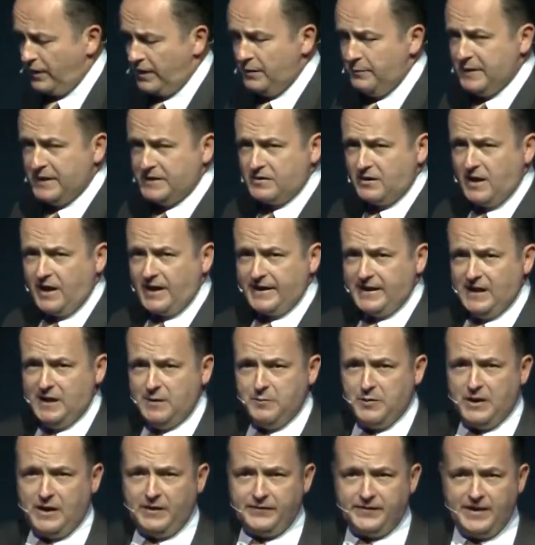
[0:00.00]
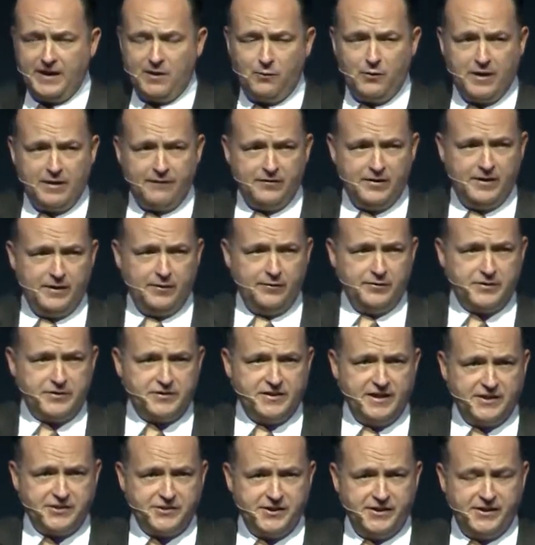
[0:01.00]
going to be talking about that. We have another
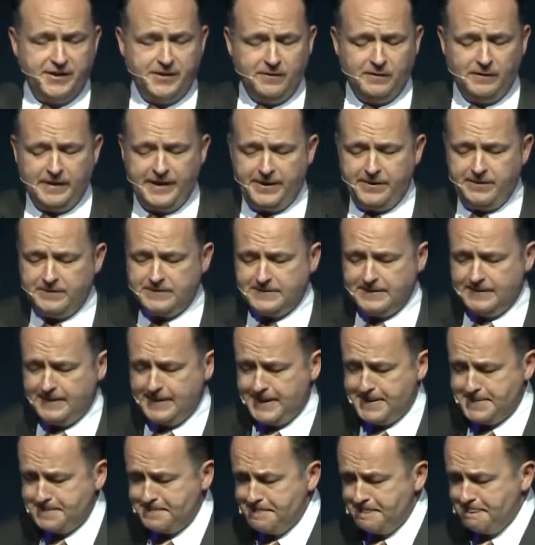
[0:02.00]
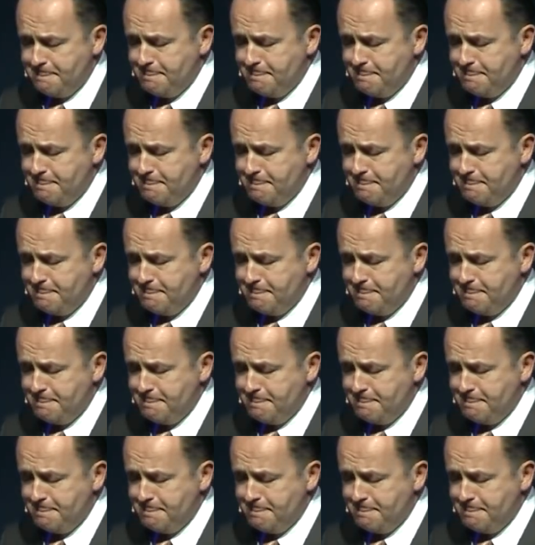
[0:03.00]
session here later today.